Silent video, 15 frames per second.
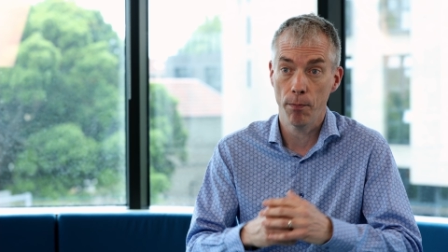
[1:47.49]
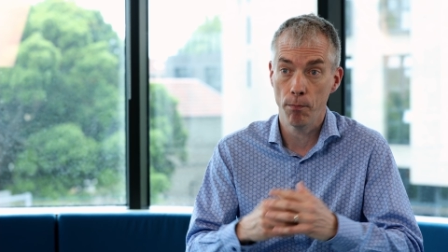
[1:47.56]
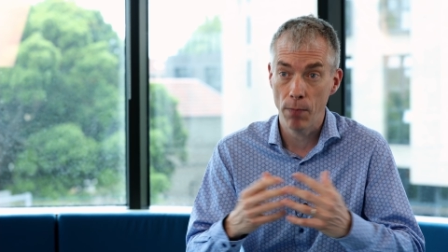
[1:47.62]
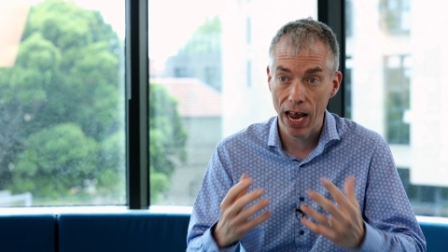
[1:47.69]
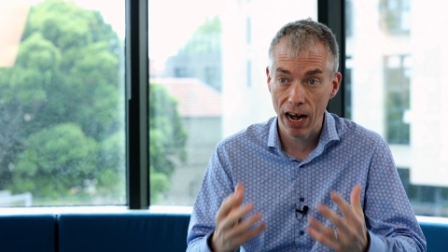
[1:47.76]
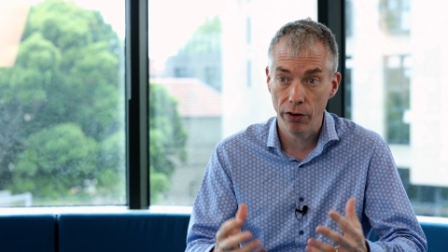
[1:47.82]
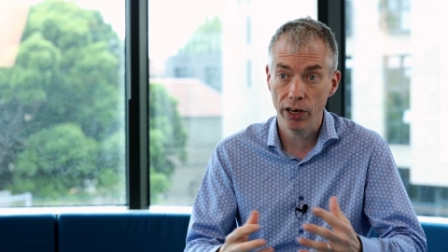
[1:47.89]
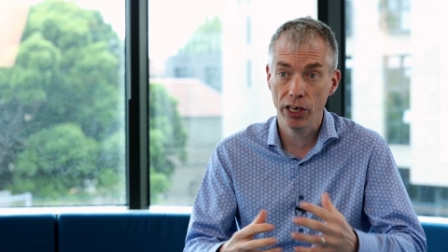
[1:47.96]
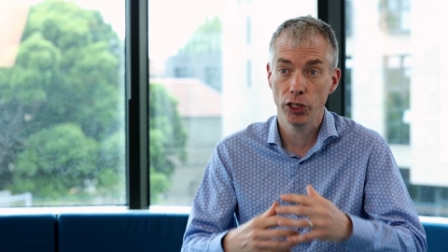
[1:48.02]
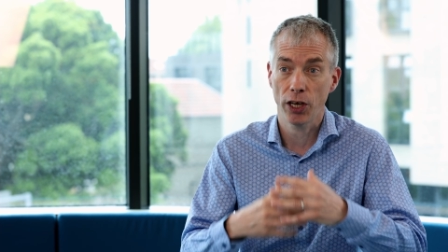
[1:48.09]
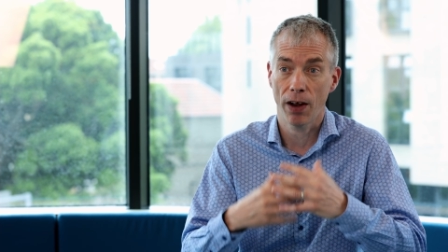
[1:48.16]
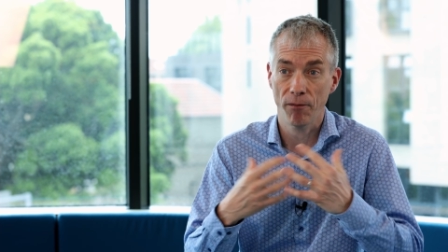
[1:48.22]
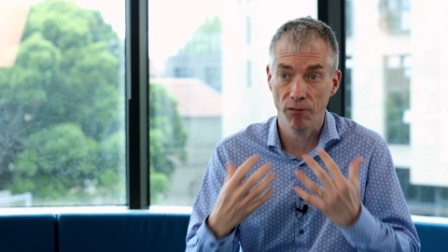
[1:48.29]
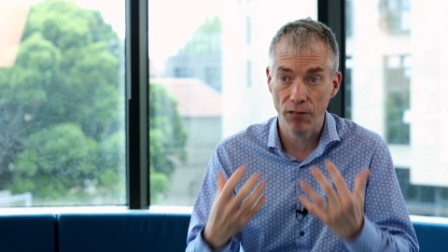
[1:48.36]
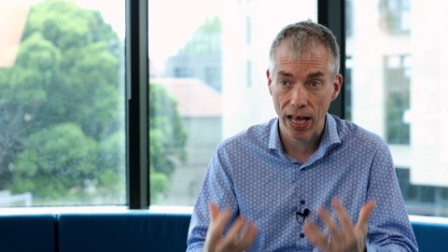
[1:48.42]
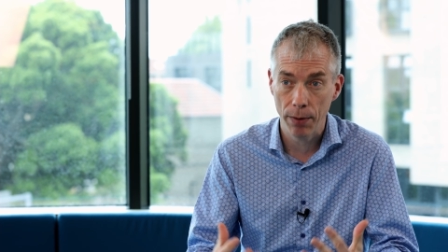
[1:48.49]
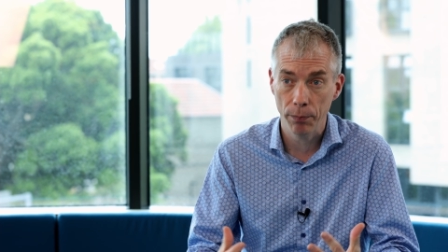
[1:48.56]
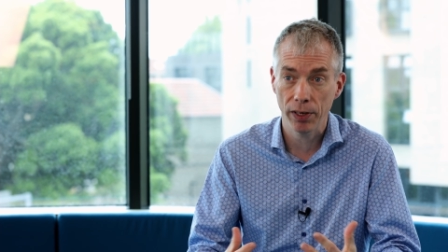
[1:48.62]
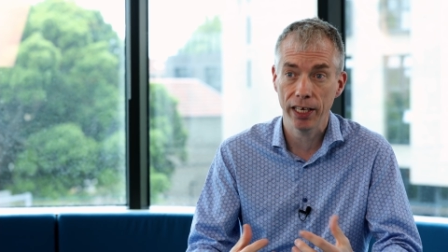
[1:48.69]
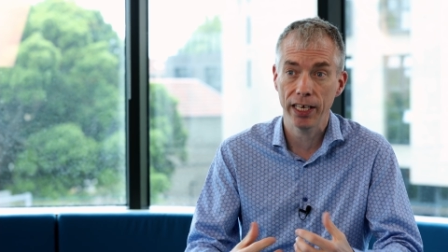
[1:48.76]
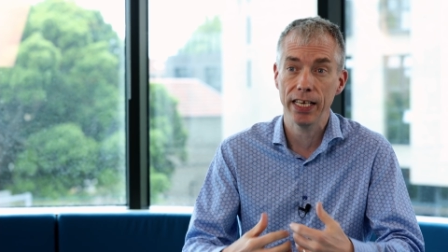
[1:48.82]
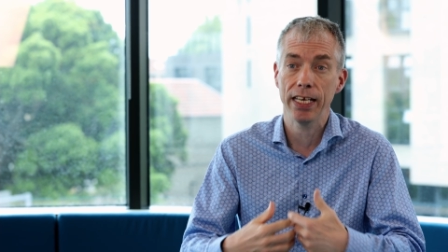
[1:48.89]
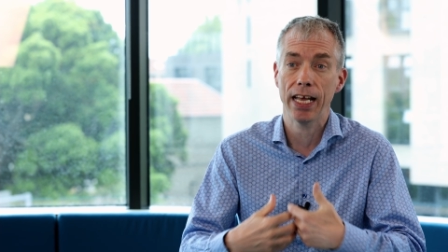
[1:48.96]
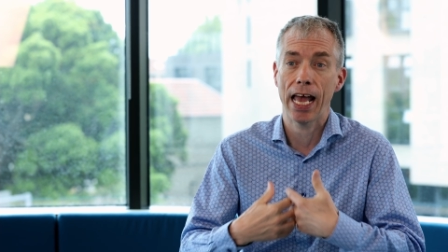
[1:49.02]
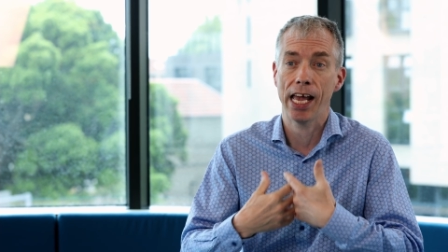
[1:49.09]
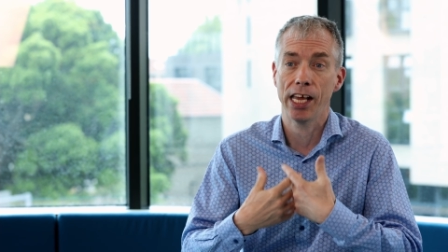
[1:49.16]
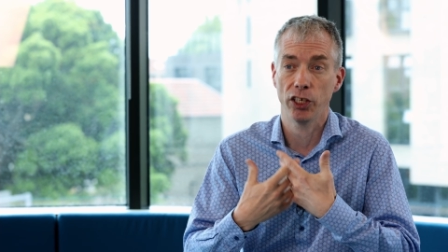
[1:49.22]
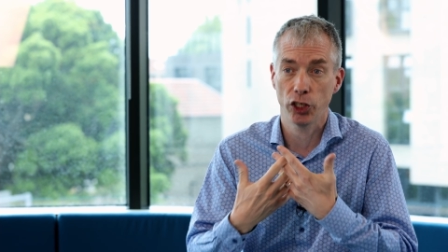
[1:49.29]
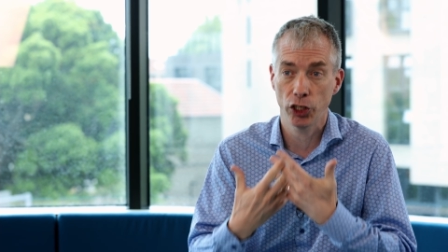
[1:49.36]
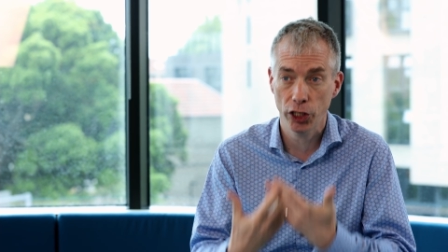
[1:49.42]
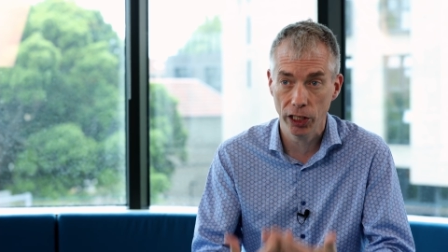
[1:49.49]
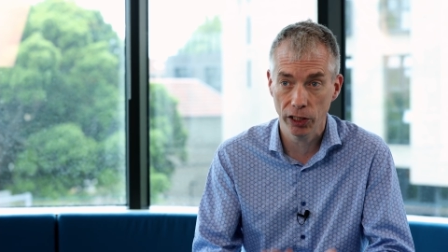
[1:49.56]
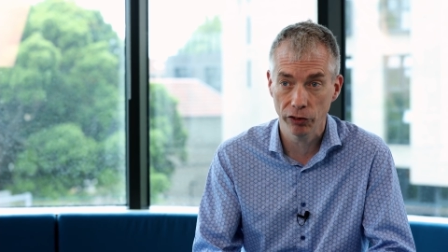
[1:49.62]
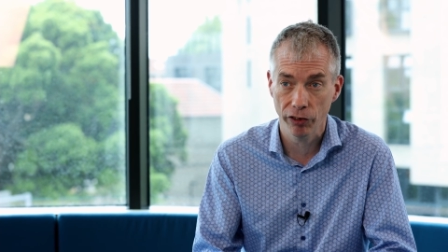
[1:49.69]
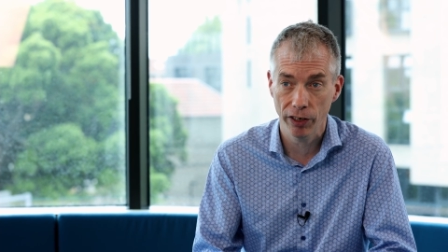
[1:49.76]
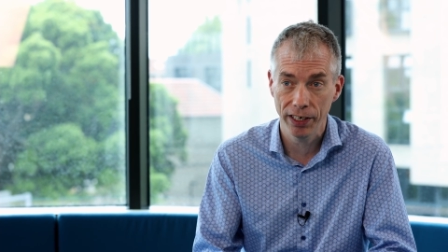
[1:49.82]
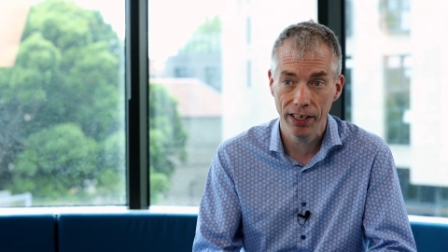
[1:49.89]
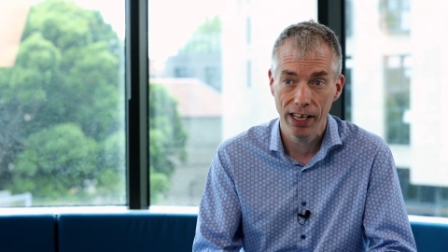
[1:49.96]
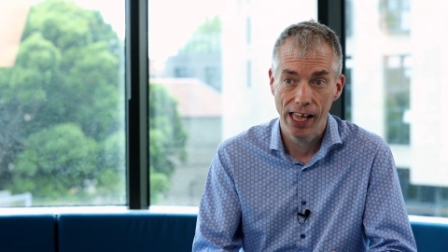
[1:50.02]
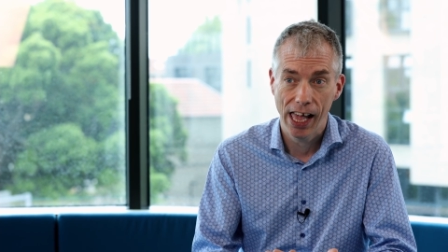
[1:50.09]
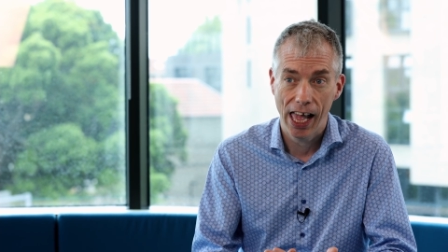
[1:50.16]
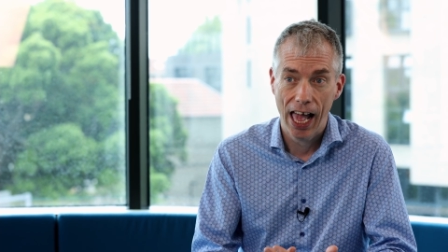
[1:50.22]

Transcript: marriage, family, and children.